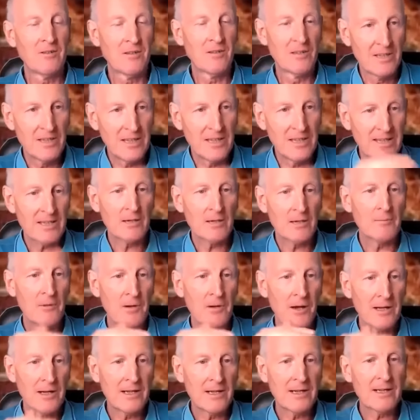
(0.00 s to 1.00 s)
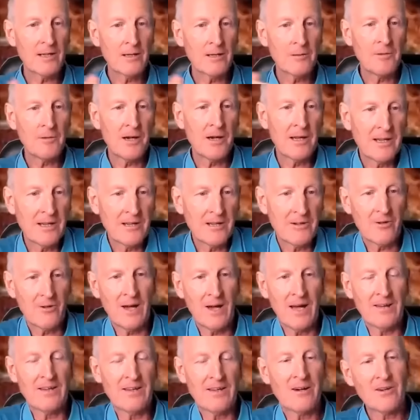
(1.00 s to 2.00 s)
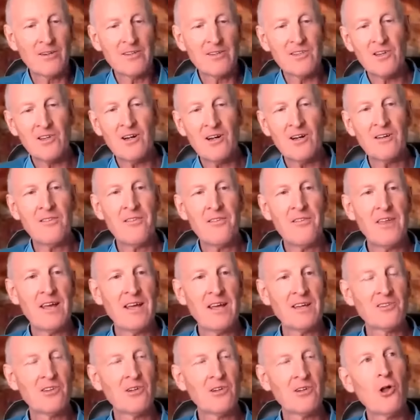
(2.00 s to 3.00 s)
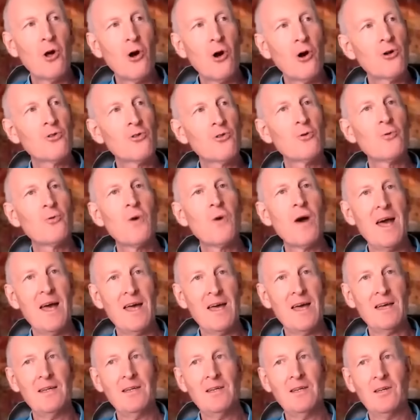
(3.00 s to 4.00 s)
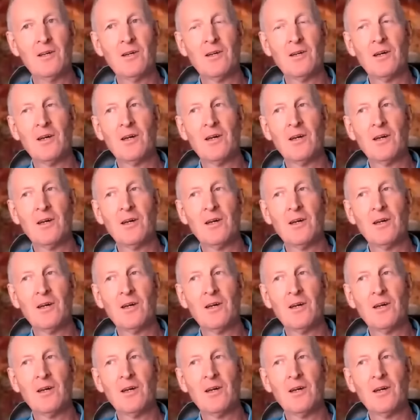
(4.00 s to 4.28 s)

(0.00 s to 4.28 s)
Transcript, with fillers: little by little by little. And there are certain things along the way